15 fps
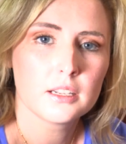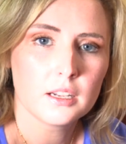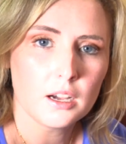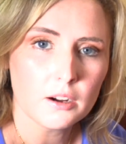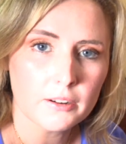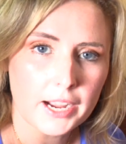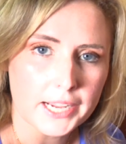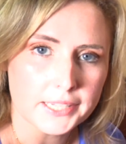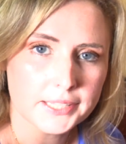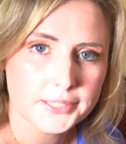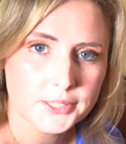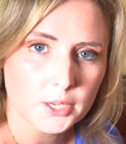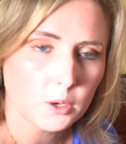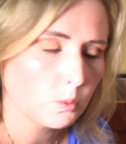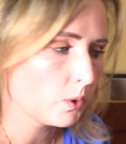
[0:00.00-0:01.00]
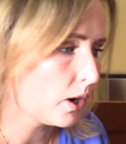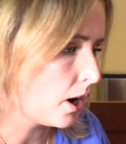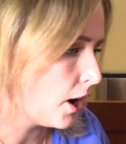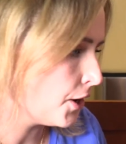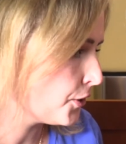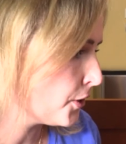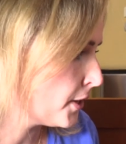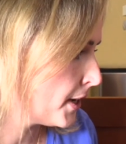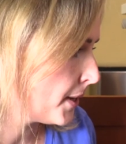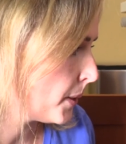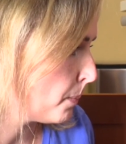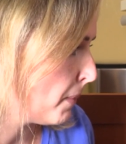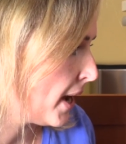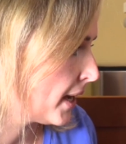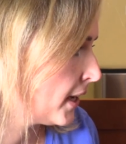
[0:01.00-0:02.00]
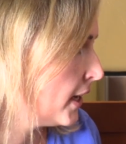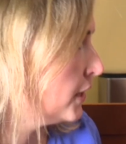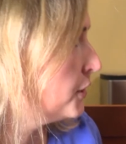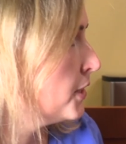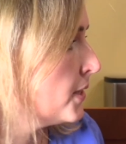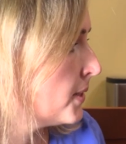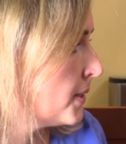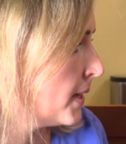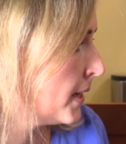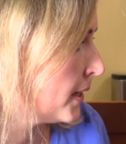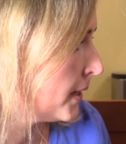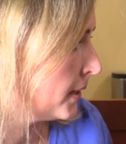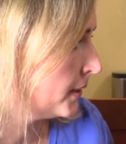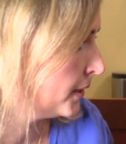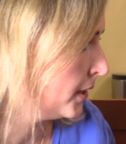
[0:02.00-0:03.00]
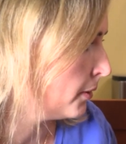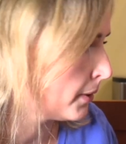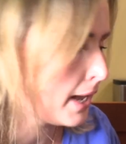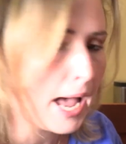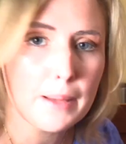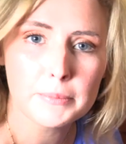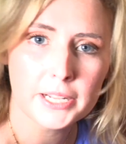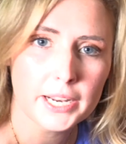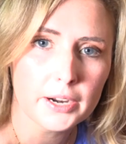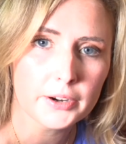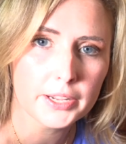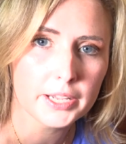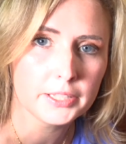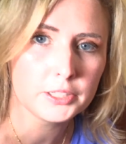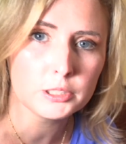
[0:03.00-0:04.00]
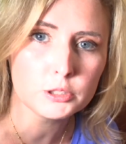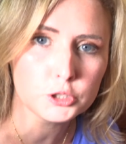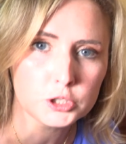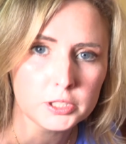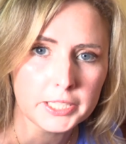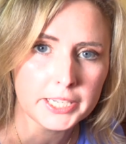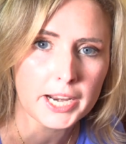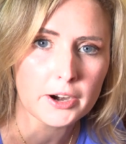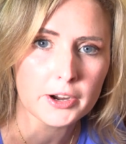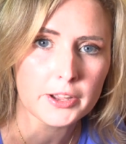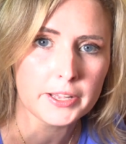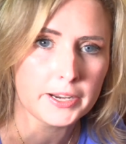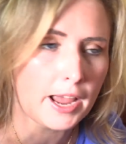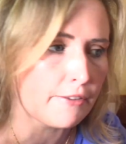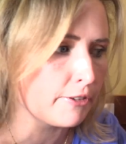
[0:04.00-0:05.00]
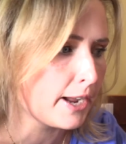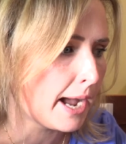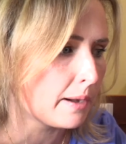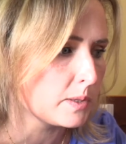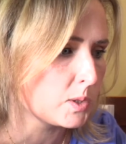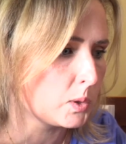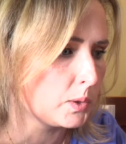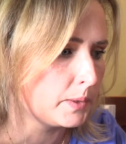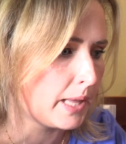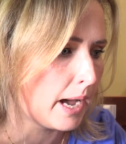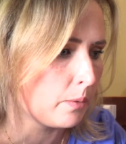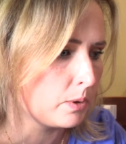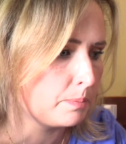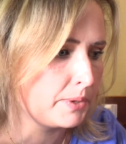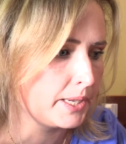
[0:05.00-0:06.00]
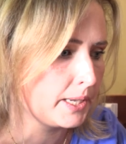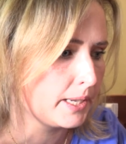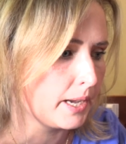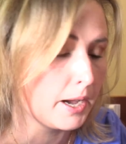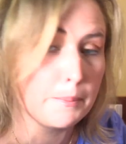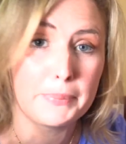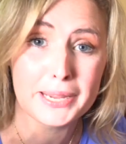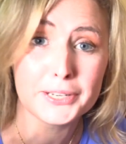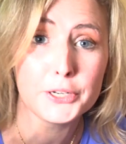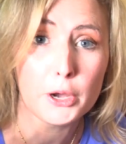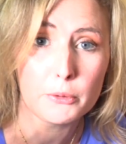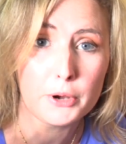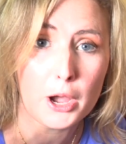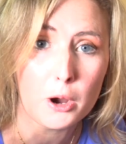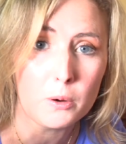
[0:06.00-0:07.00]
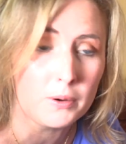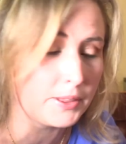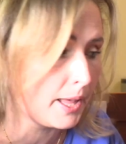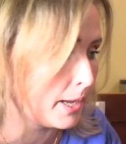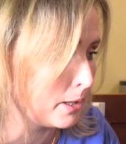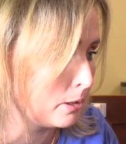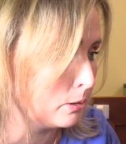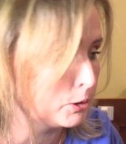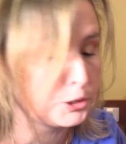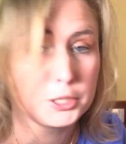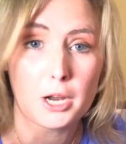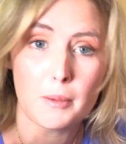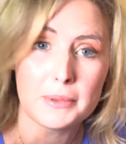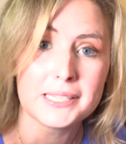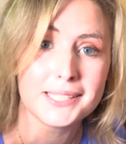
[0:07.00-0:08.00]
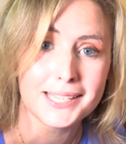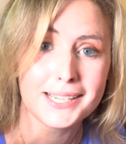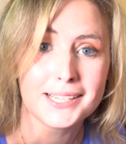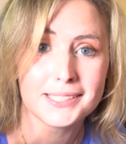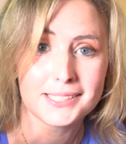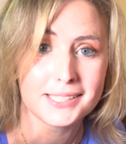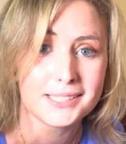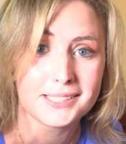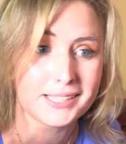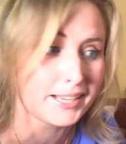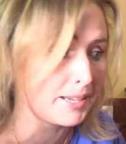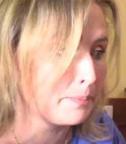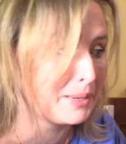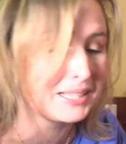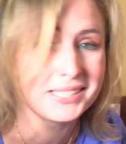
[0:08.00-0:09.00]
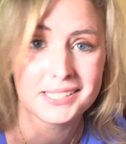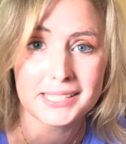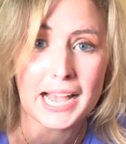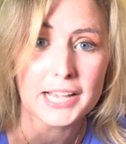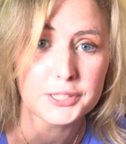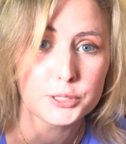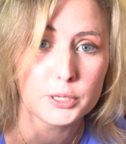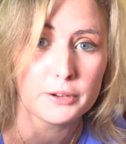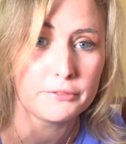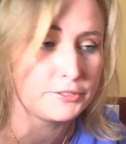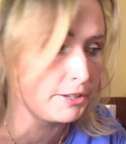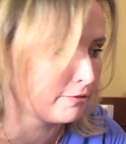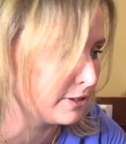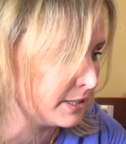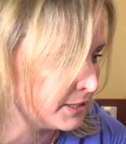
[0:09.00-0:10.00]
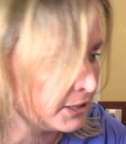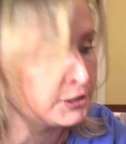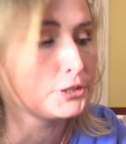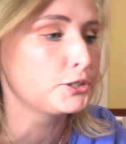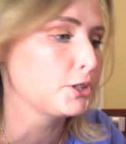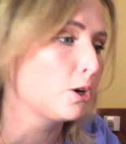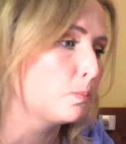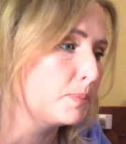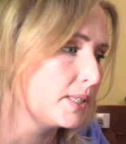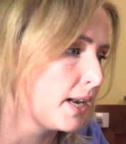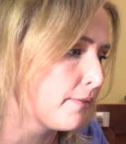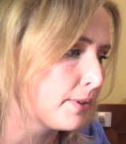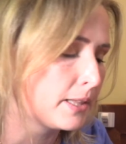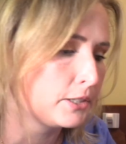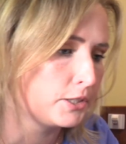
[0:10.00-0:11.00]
All right, so we're underneath my kitchen sink, cabinet area. Usually an area in every household that would be a big no-no that you should not be seeing because it's like a big disaster of different dish soaps and everything